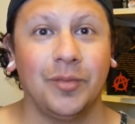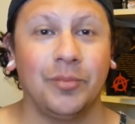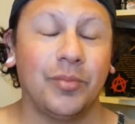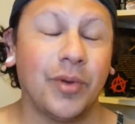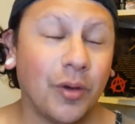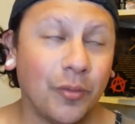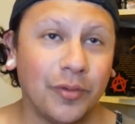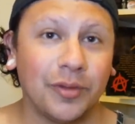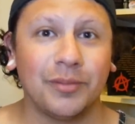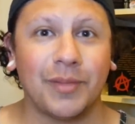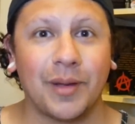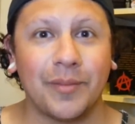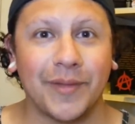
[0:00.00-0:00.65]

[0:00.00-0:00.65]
But with my